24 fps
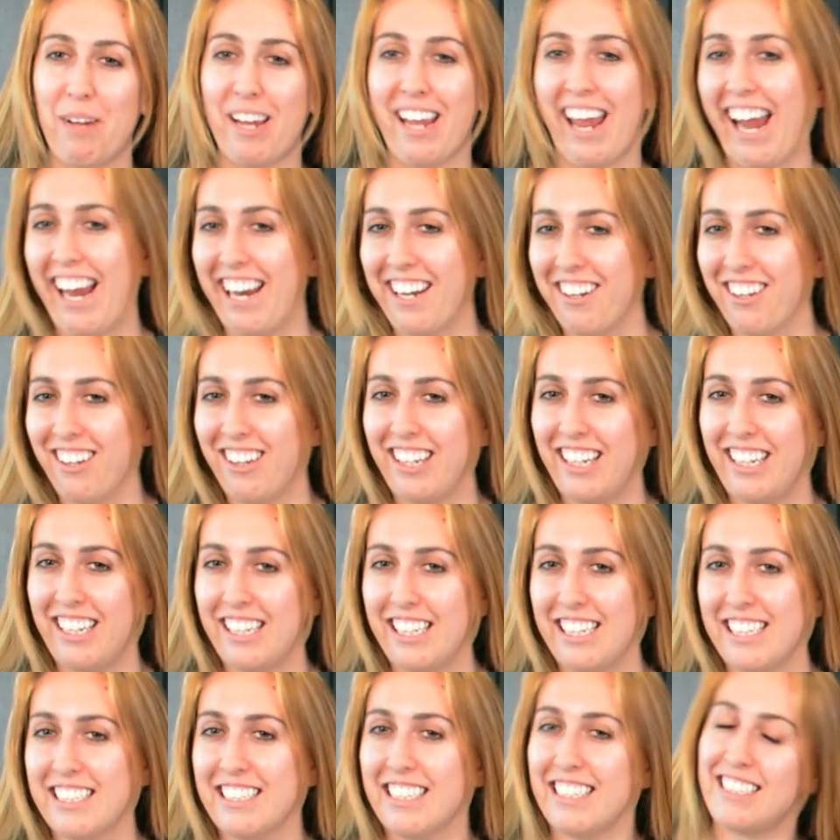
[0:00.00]
my handle
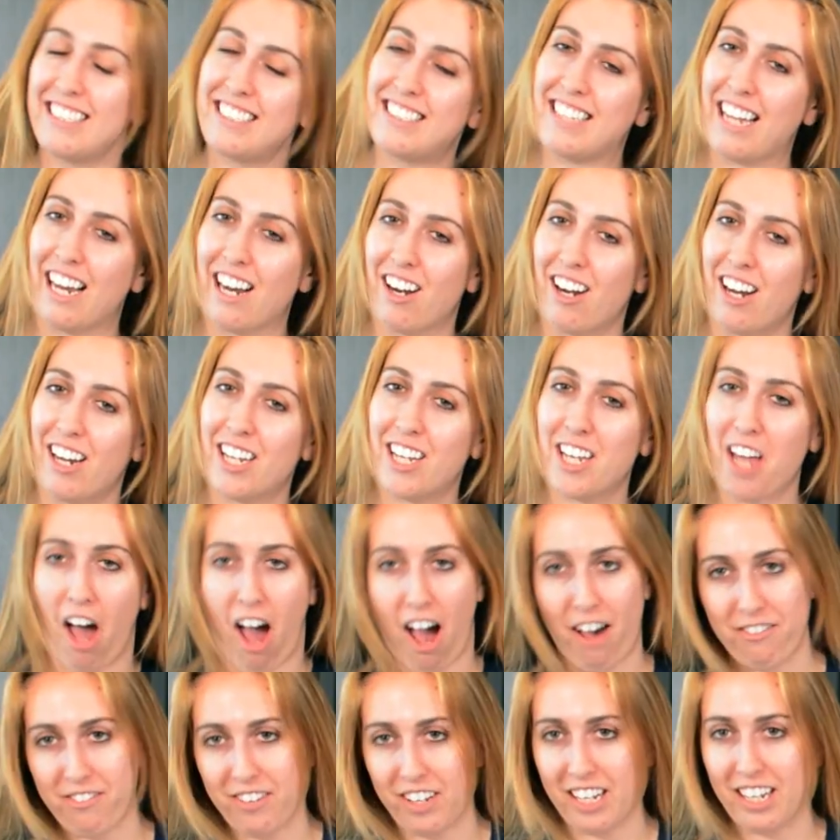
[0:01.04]
is Sarah
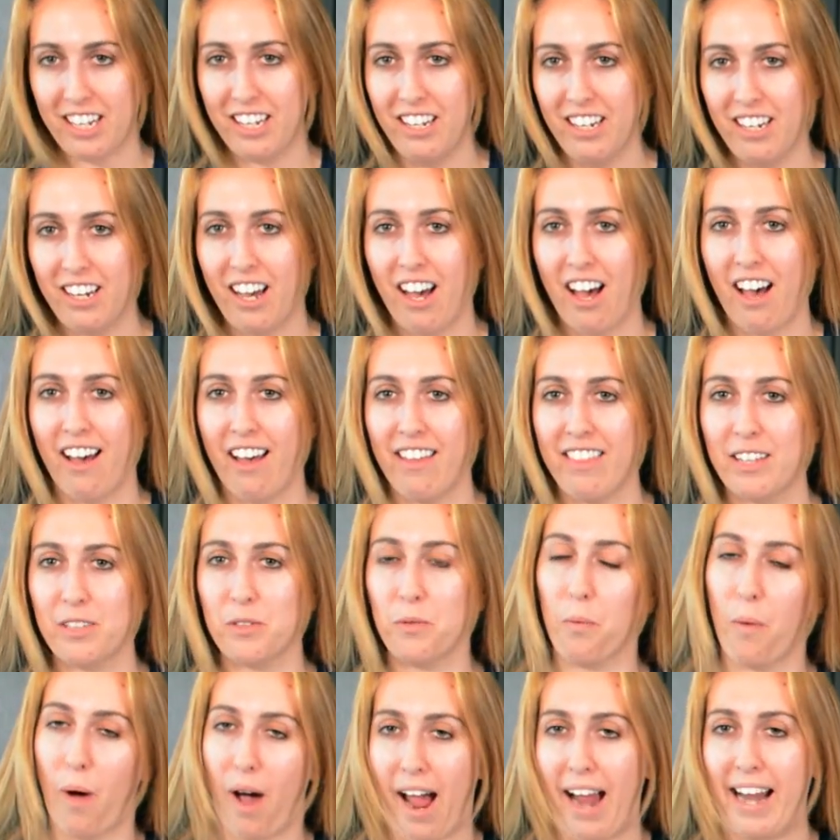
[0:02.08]
Yaffe. That's
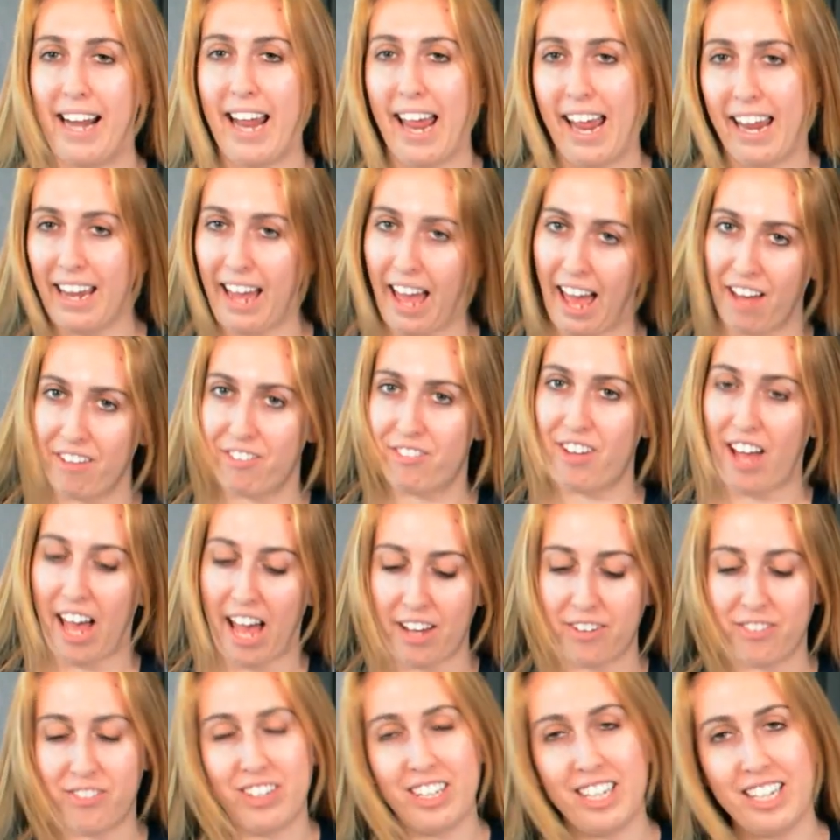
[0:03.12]

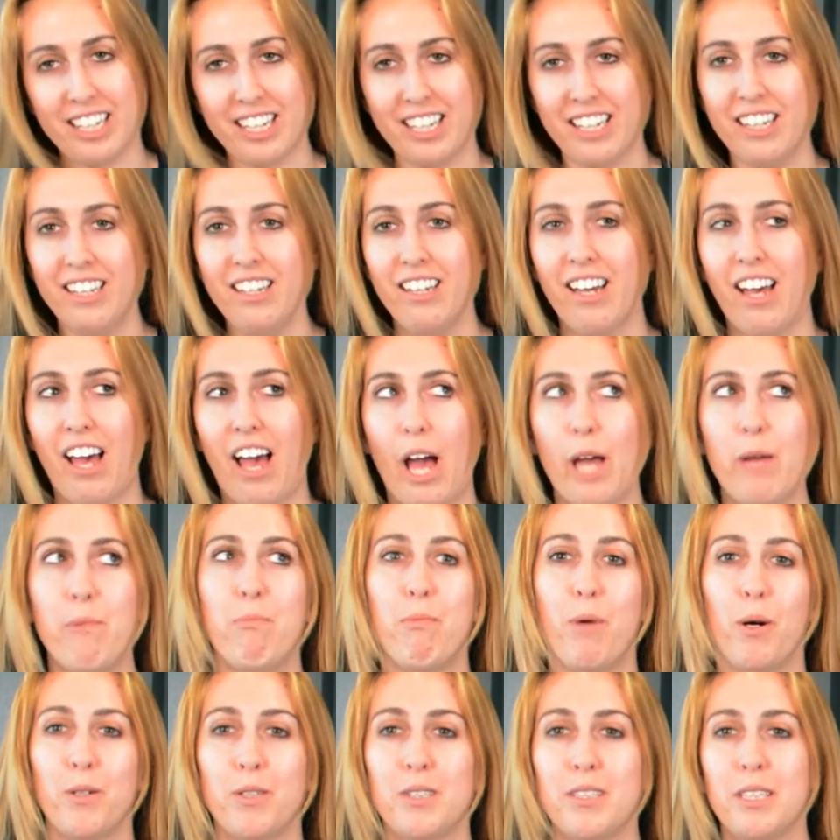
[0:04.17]
Y-A-F-F-E. I
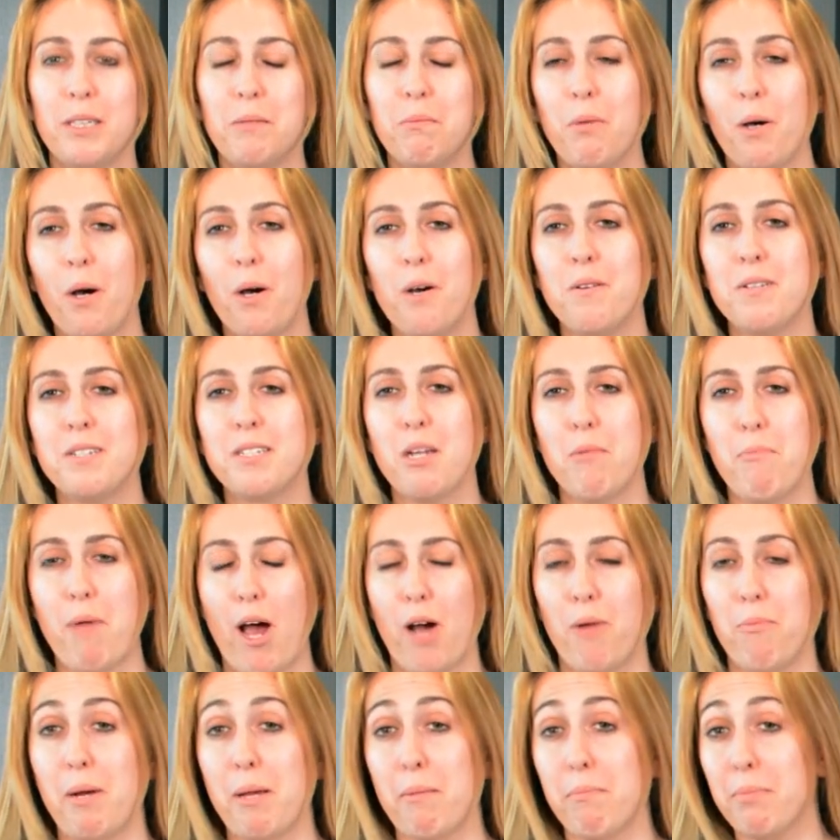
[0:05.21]
mostly post
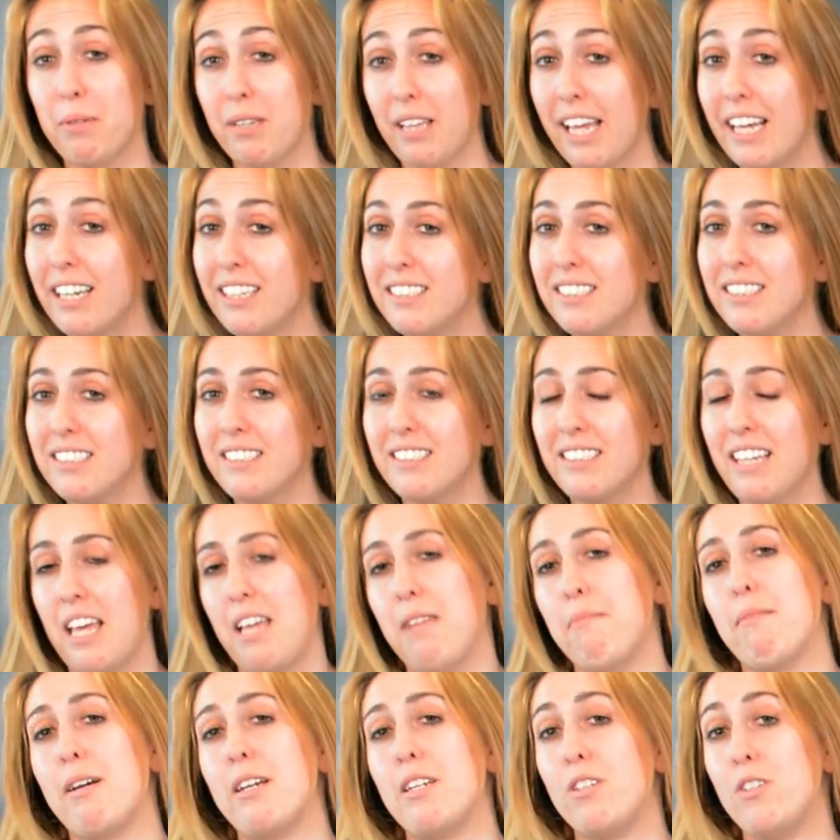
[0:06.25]
about my plants
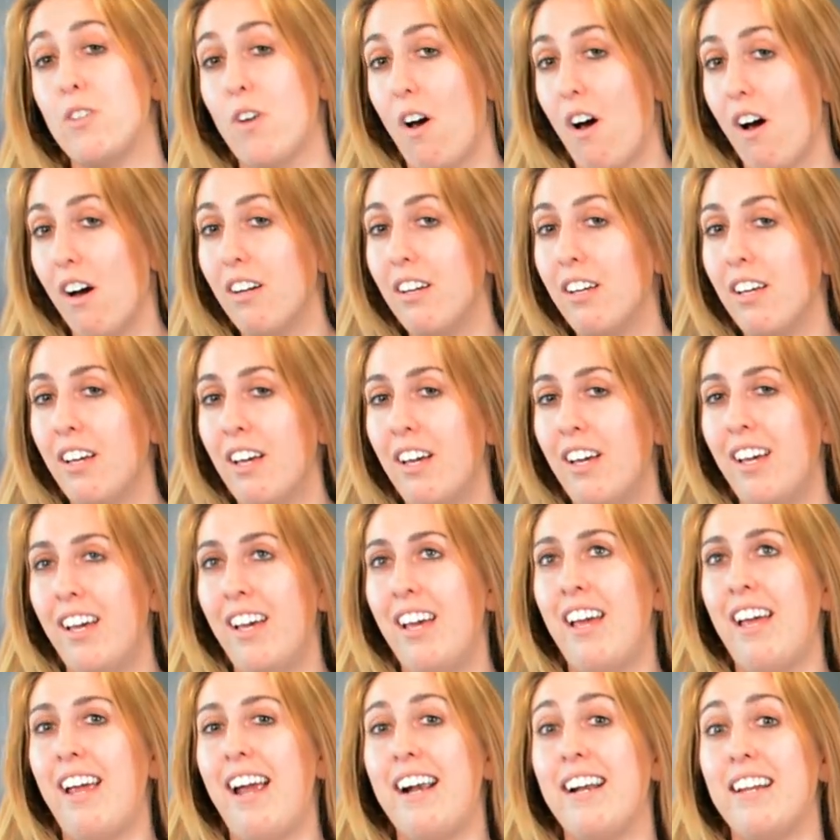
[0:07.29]
and my dog
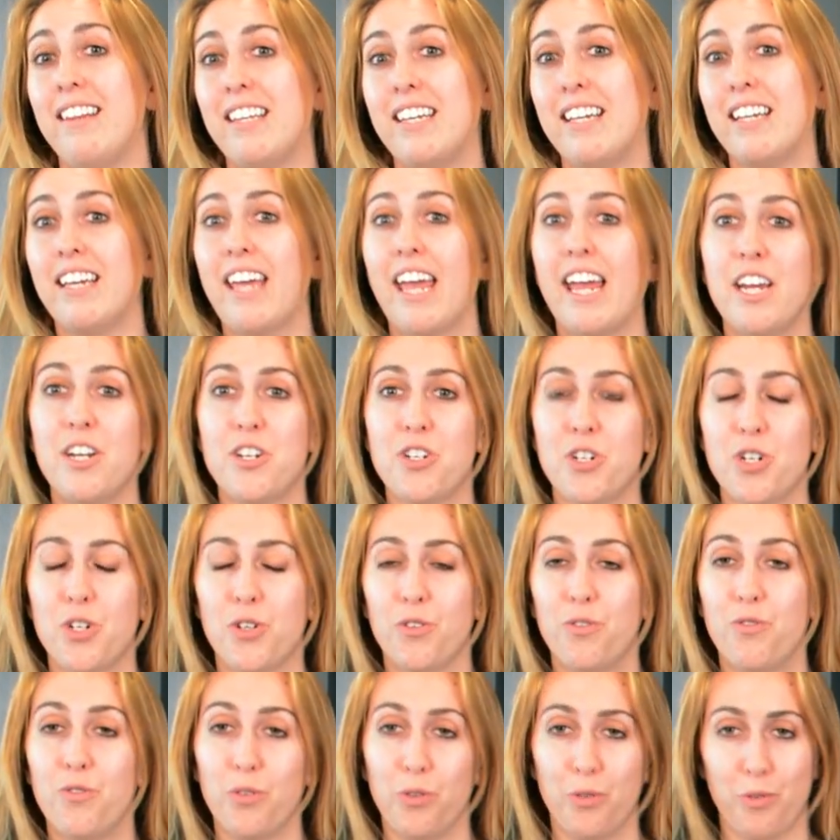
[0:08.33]
and the
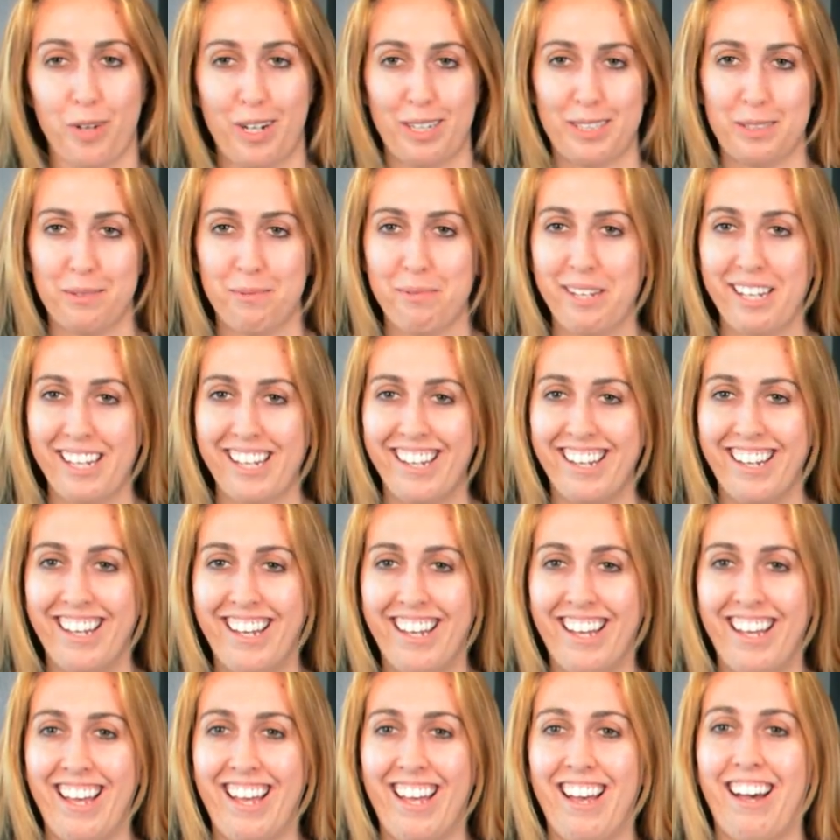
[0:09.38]
occasional food recipe.
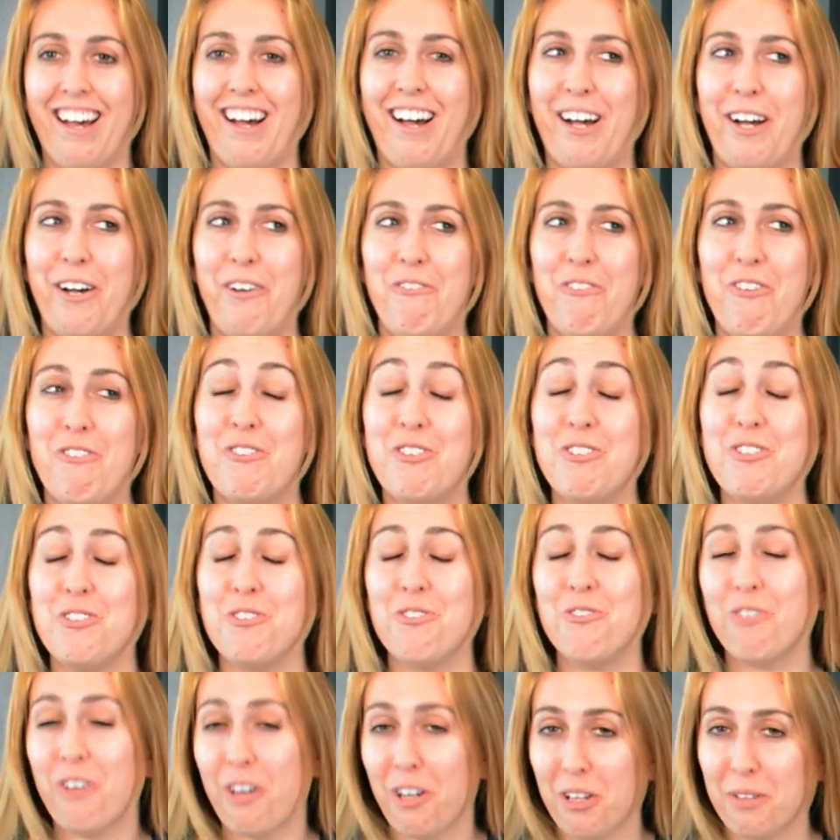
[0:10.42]
If you
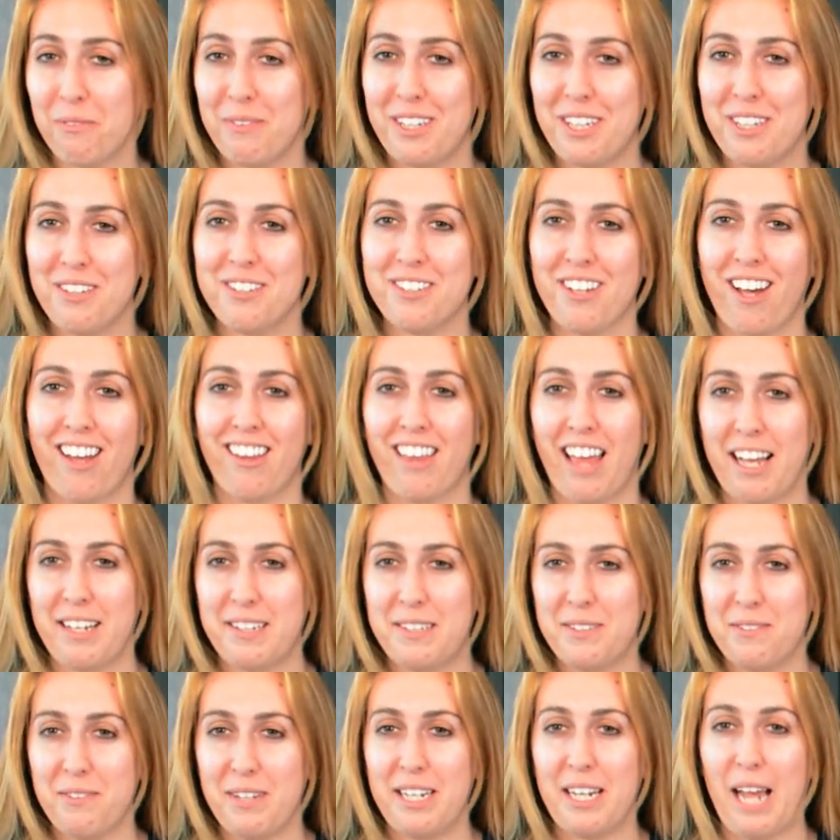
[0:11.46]
do follow me, you saw it
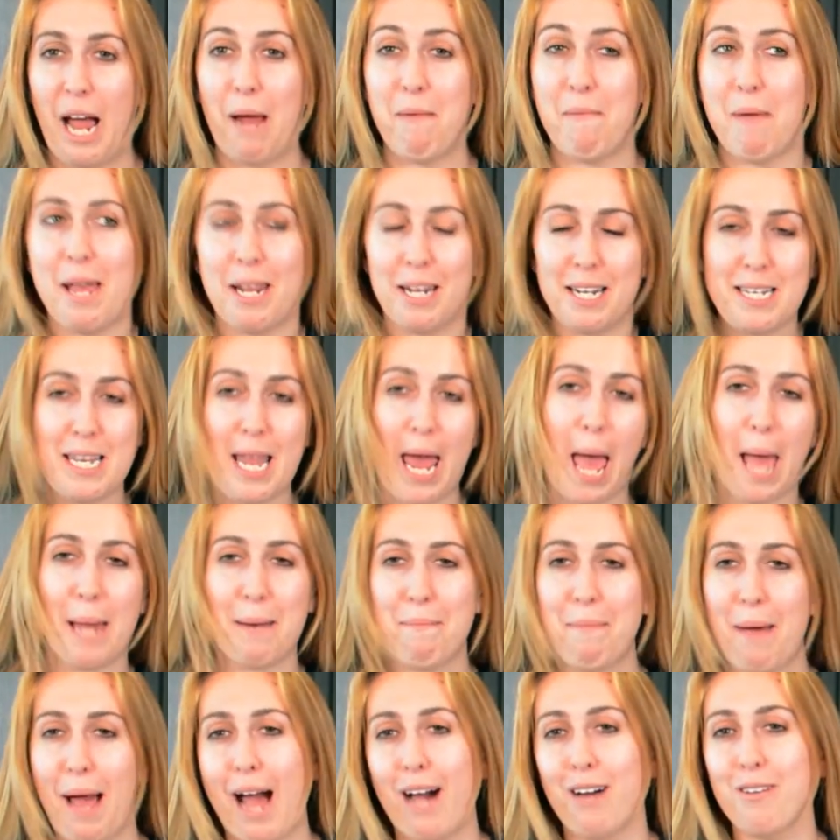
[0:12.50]
last week, I made a
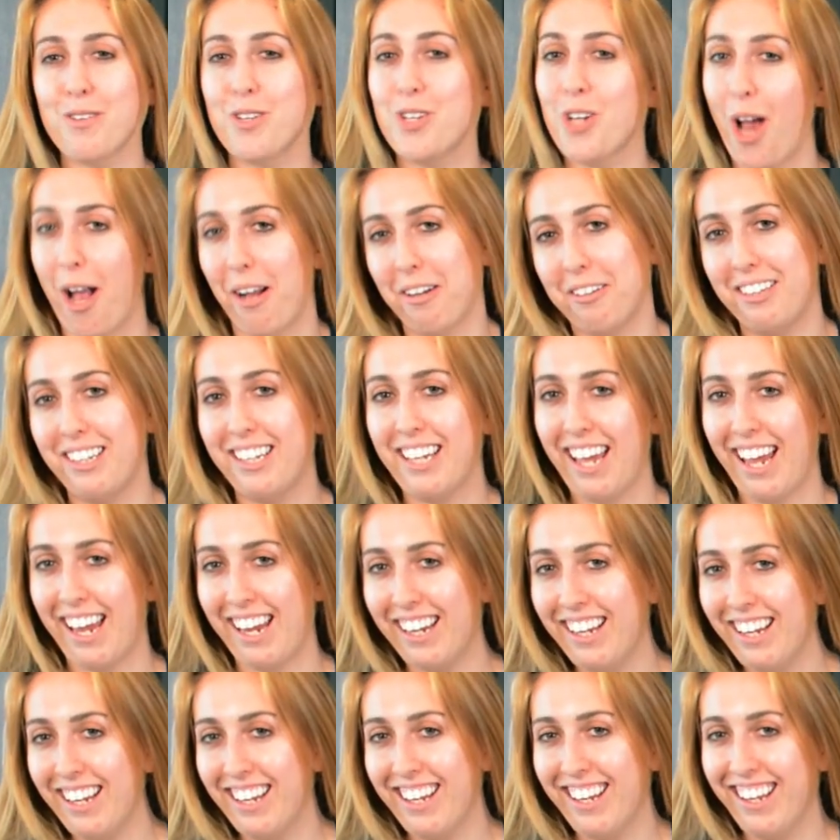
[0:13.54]
10-pound chocolate
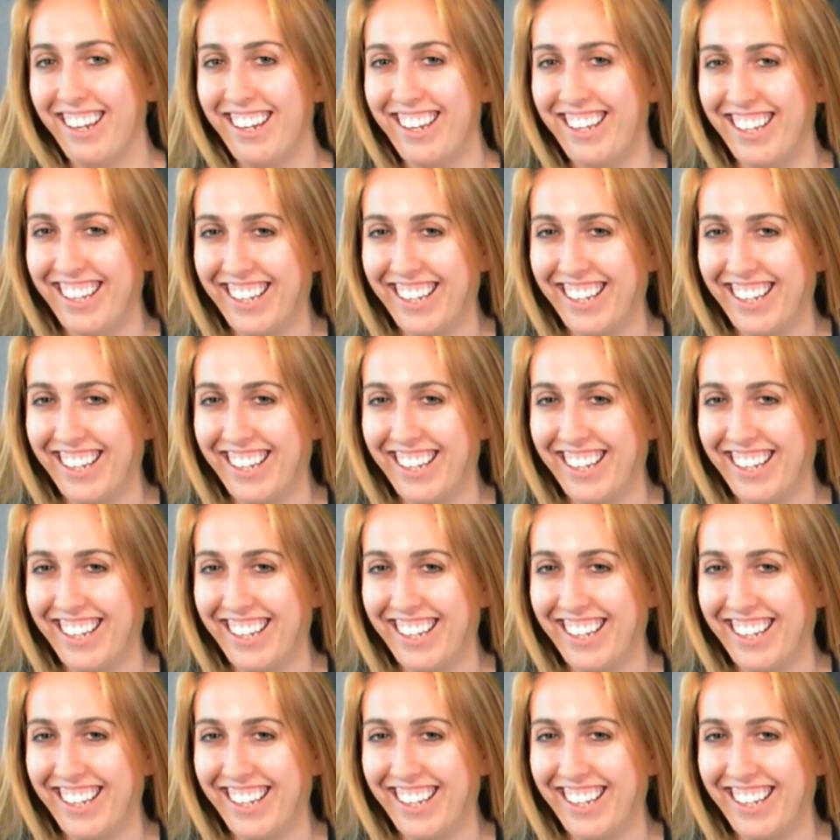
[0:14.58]
cake.